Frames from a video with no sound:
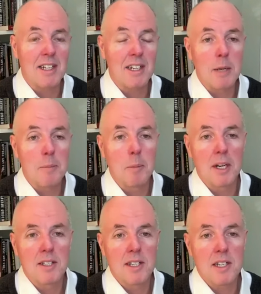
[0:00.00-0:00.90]
and
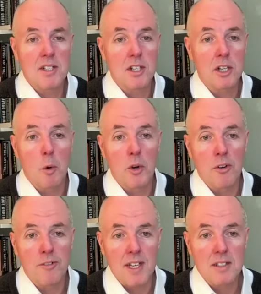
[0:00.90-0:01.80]
capabilities to go on
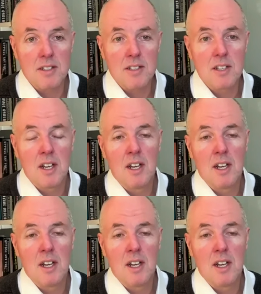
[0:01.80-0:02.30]
offense.